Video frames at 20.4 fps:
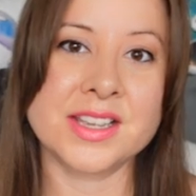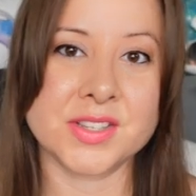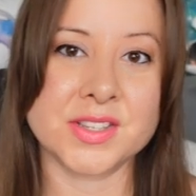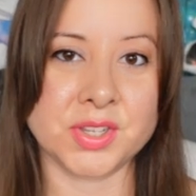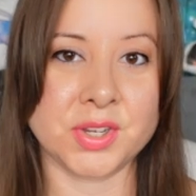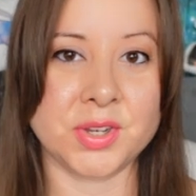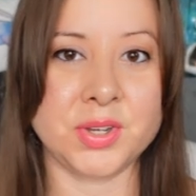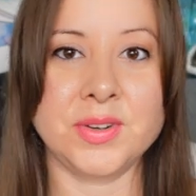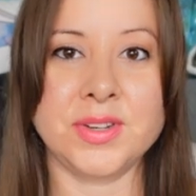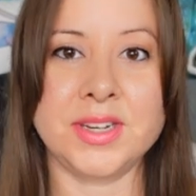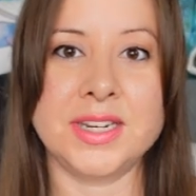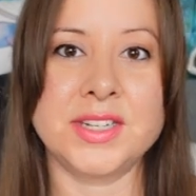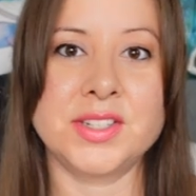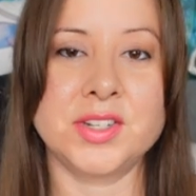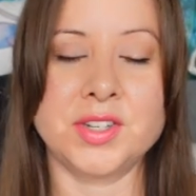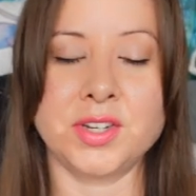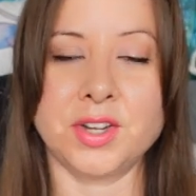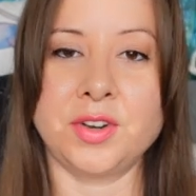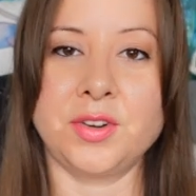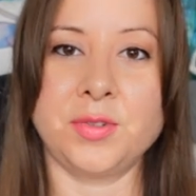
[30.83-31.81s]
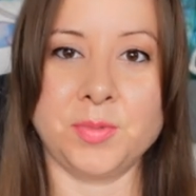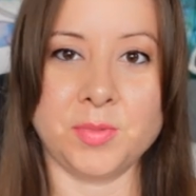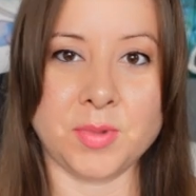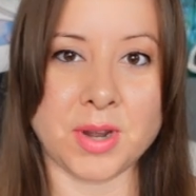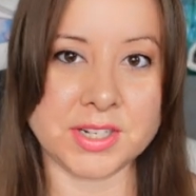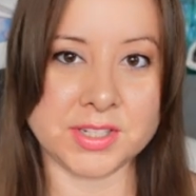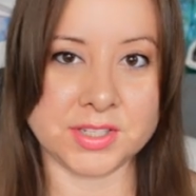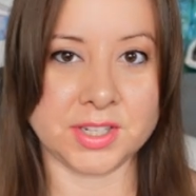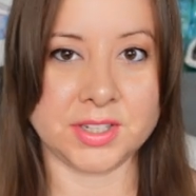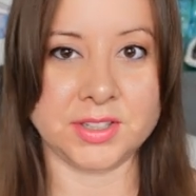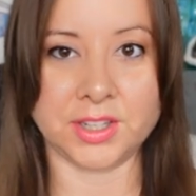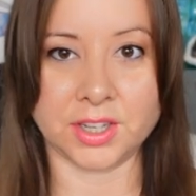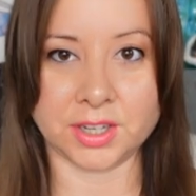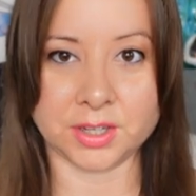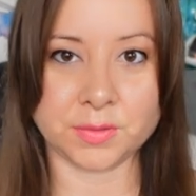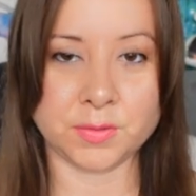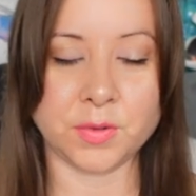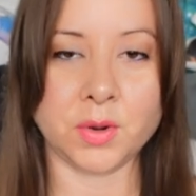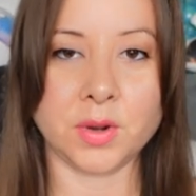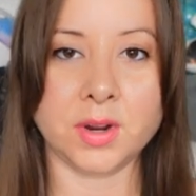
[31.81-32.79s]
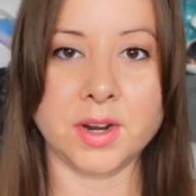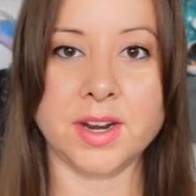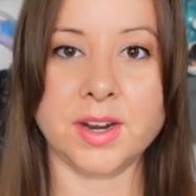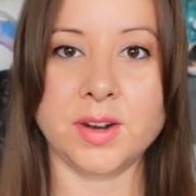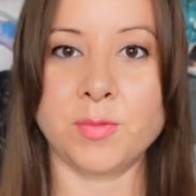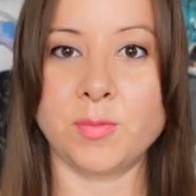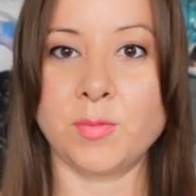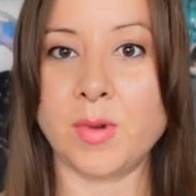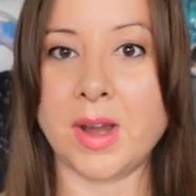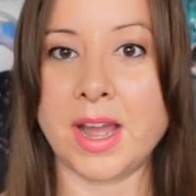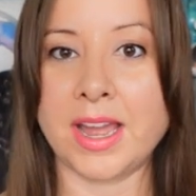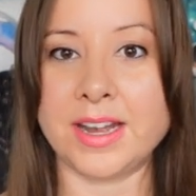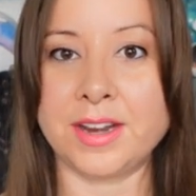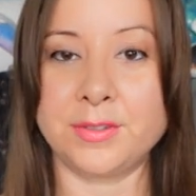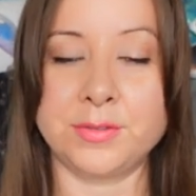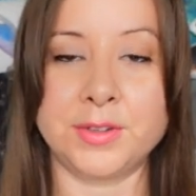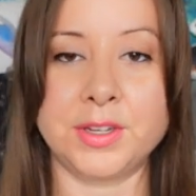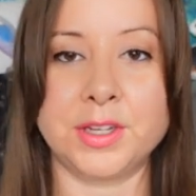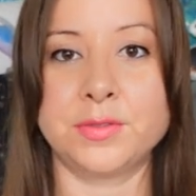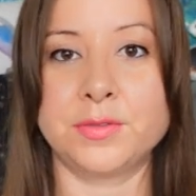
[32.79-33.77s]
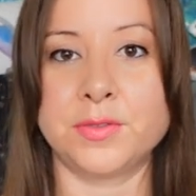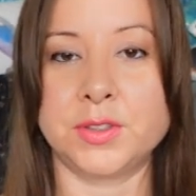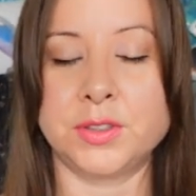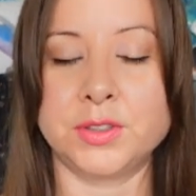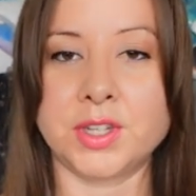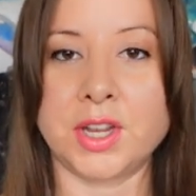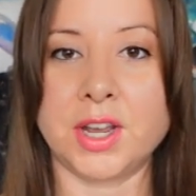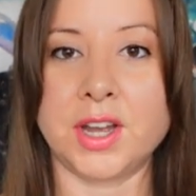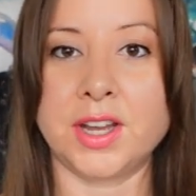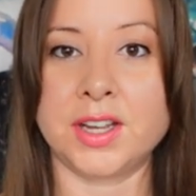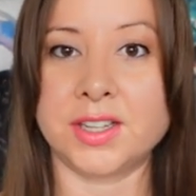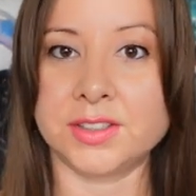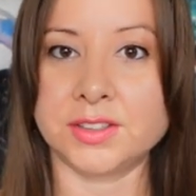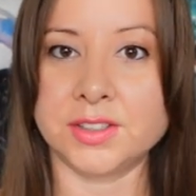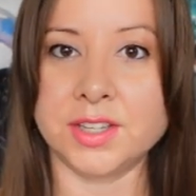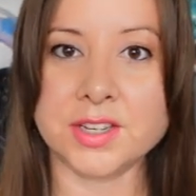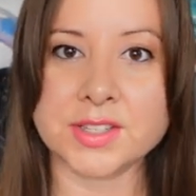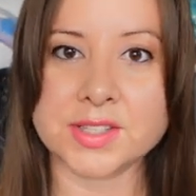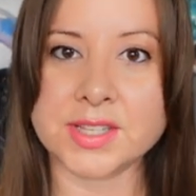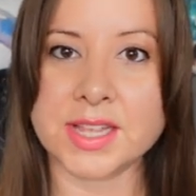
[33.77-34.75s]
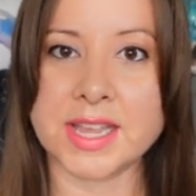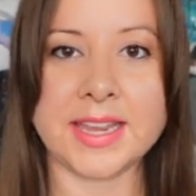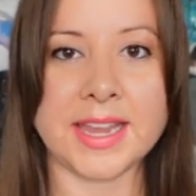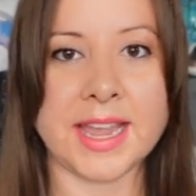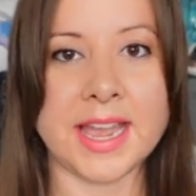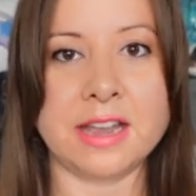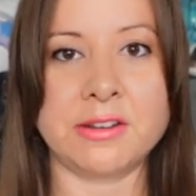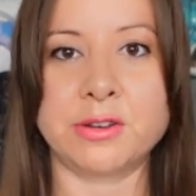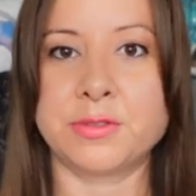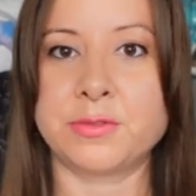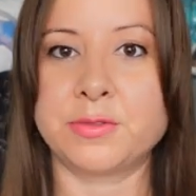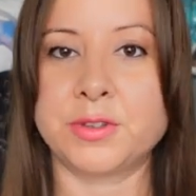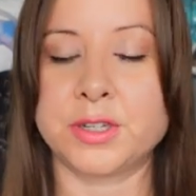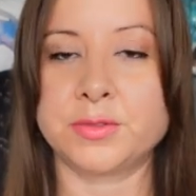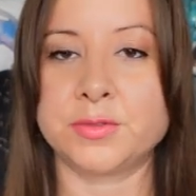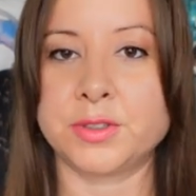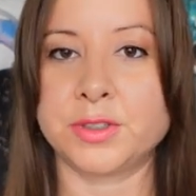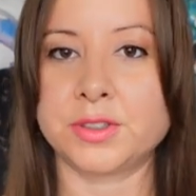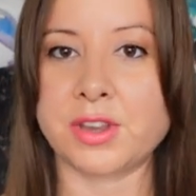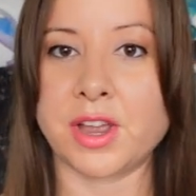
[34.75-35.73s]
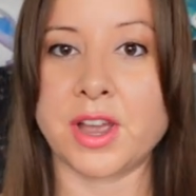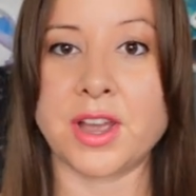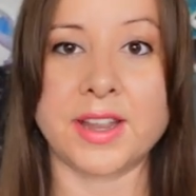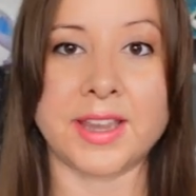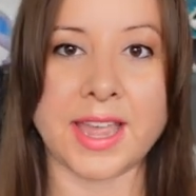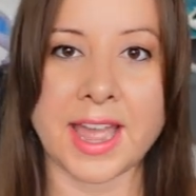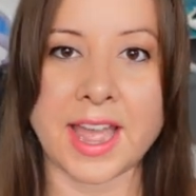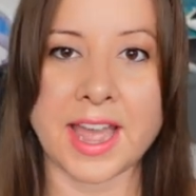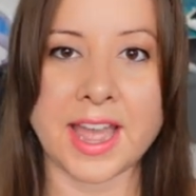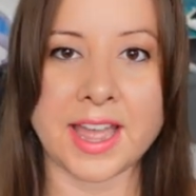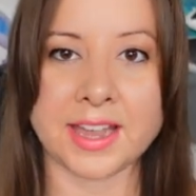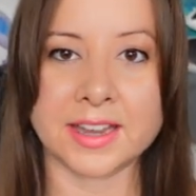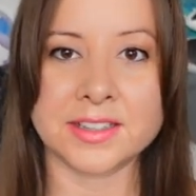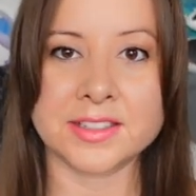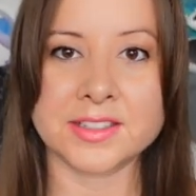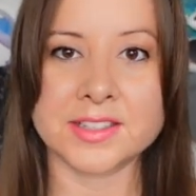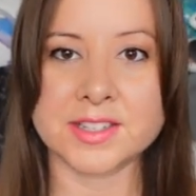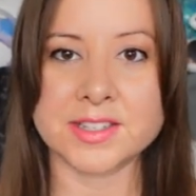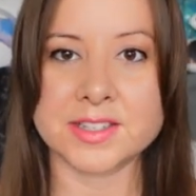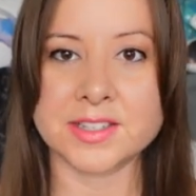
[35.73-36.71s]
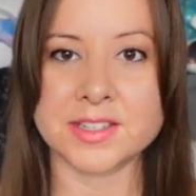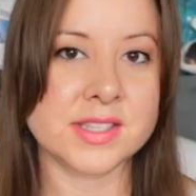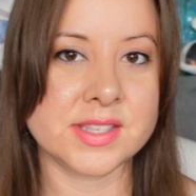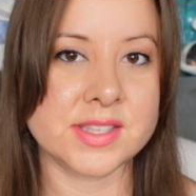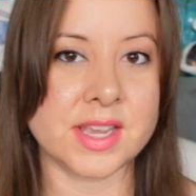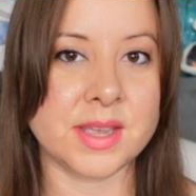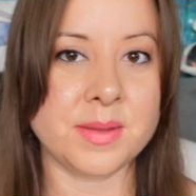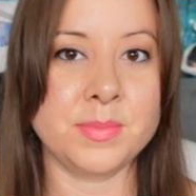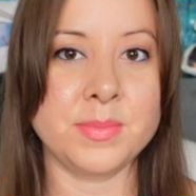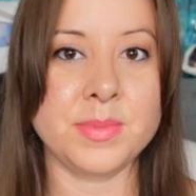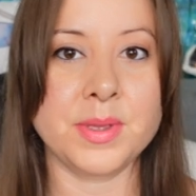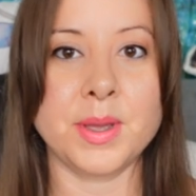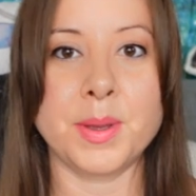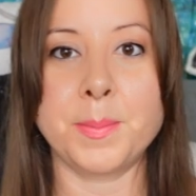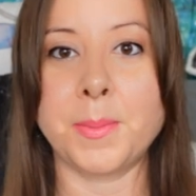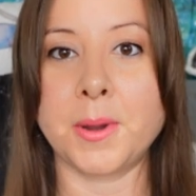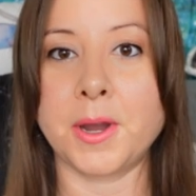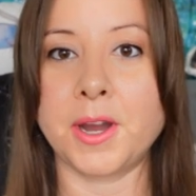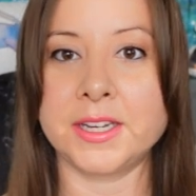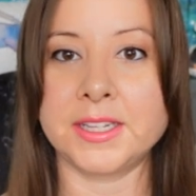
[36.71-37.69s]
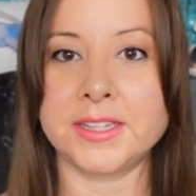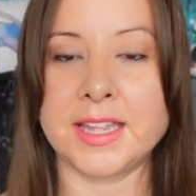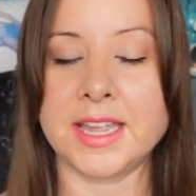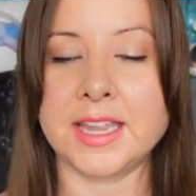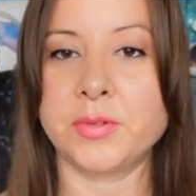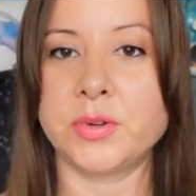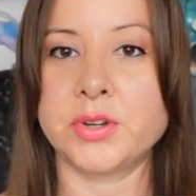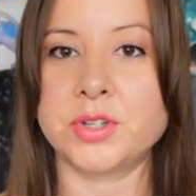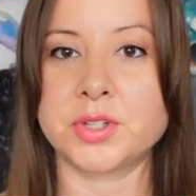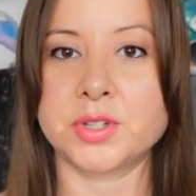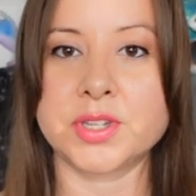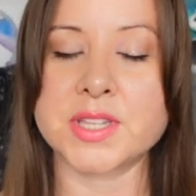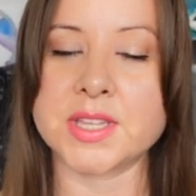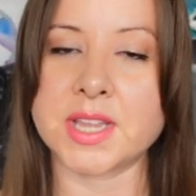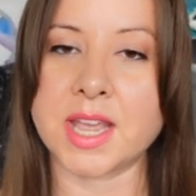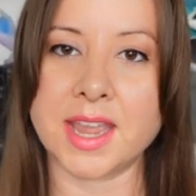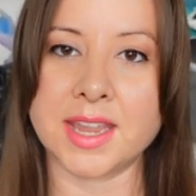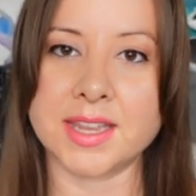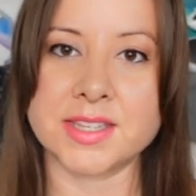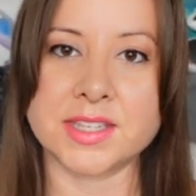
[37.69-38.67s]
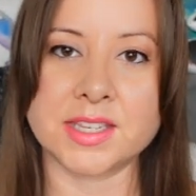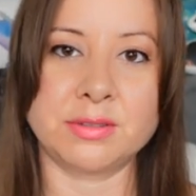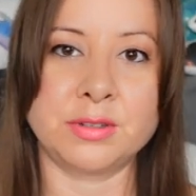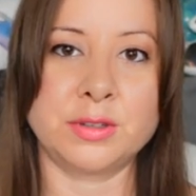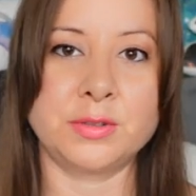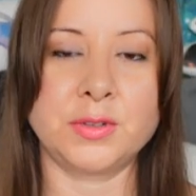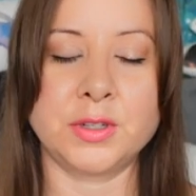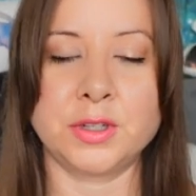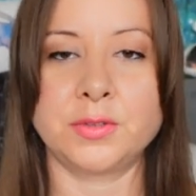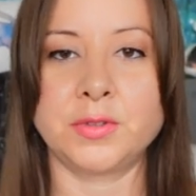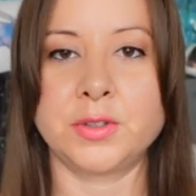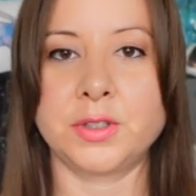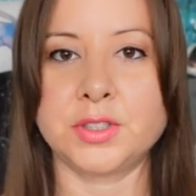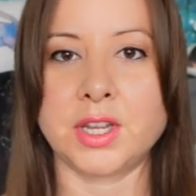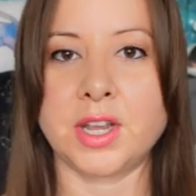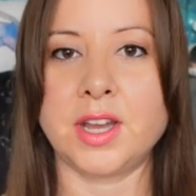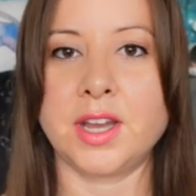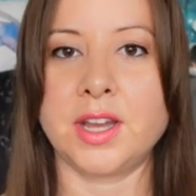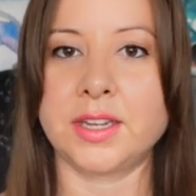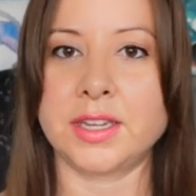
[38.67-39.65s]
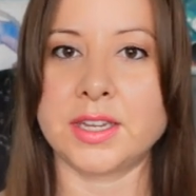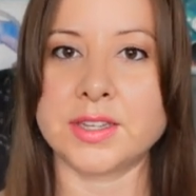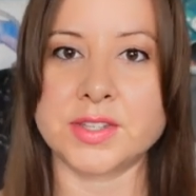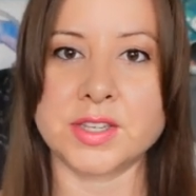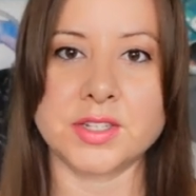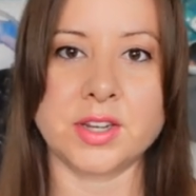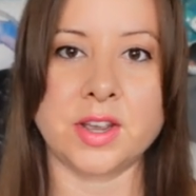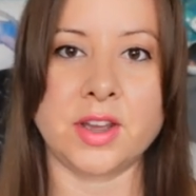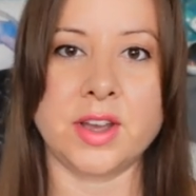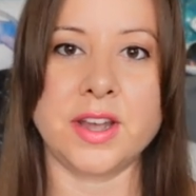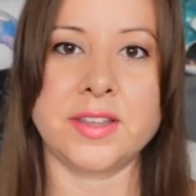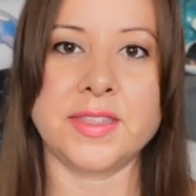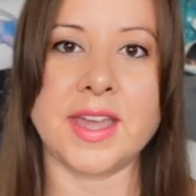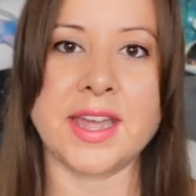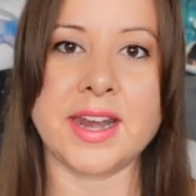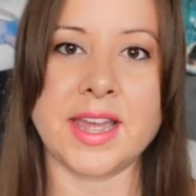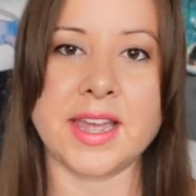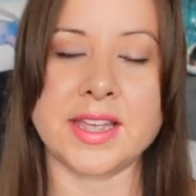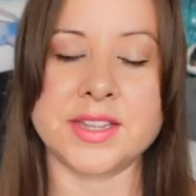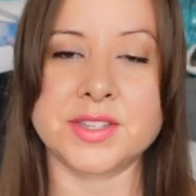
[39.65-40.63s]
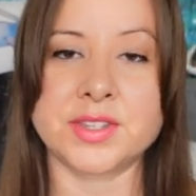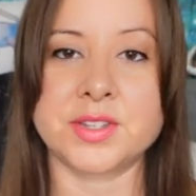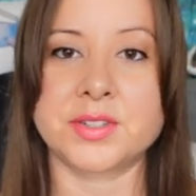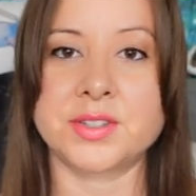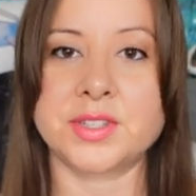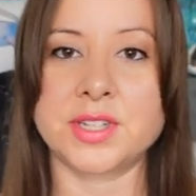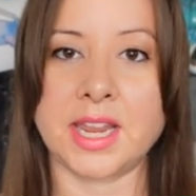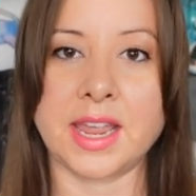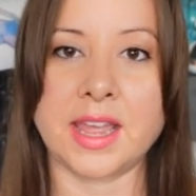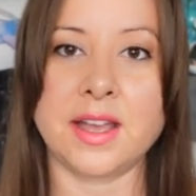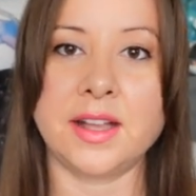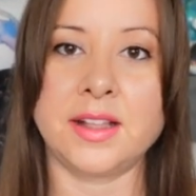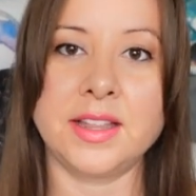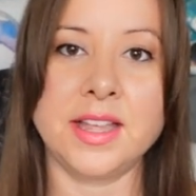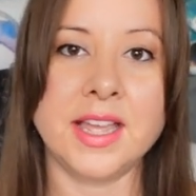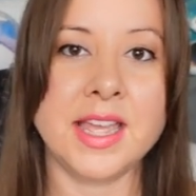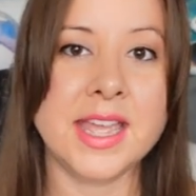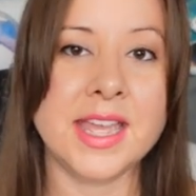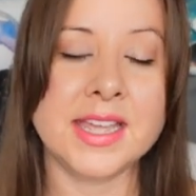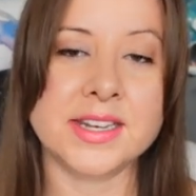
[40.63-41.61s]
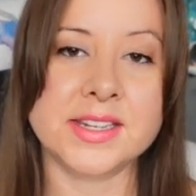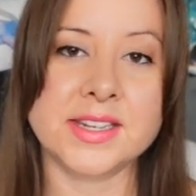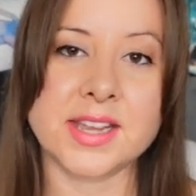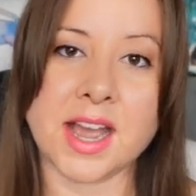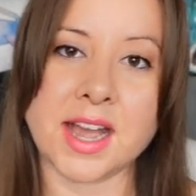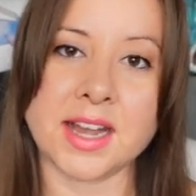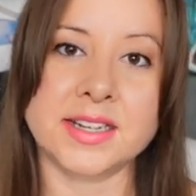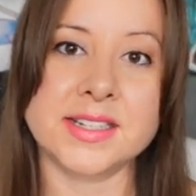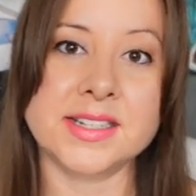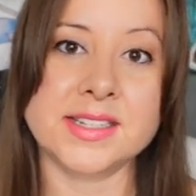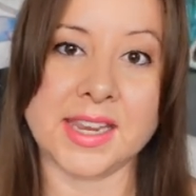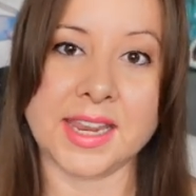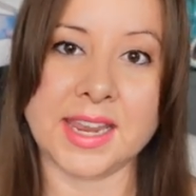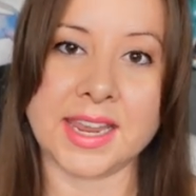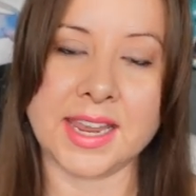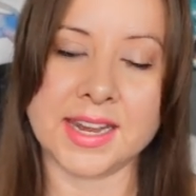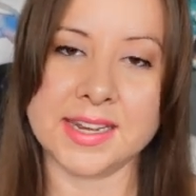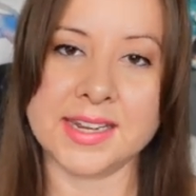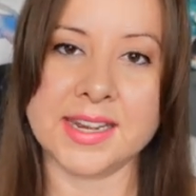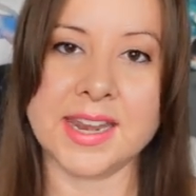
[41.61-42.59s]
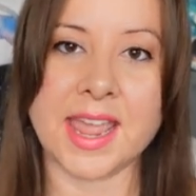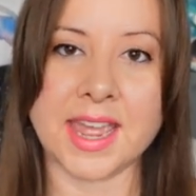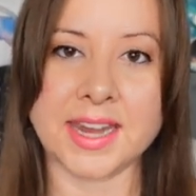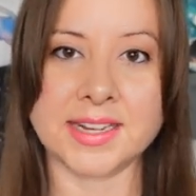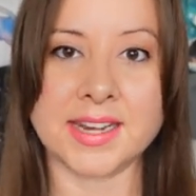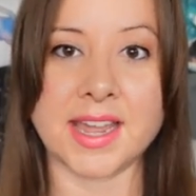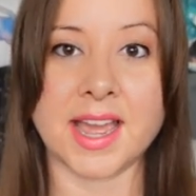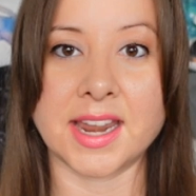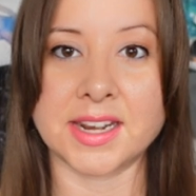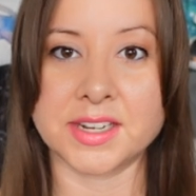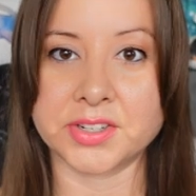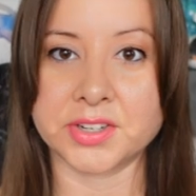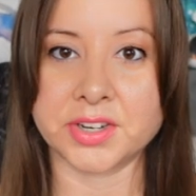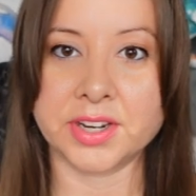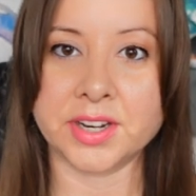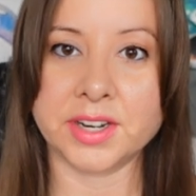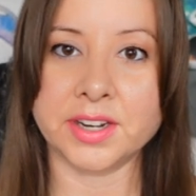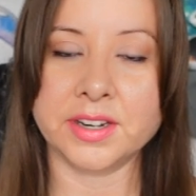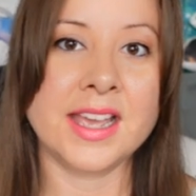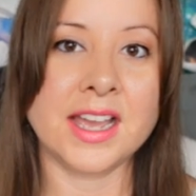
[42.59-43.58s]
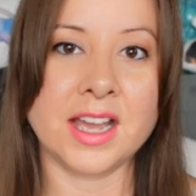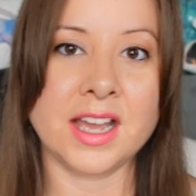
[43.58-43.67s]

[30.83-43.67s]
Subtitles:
So you need to know what to look for, what a fearful dog looks like, how a fearful dog acts. Some body language or signs of a fearful dog is a dog that has their tail tucked in and under.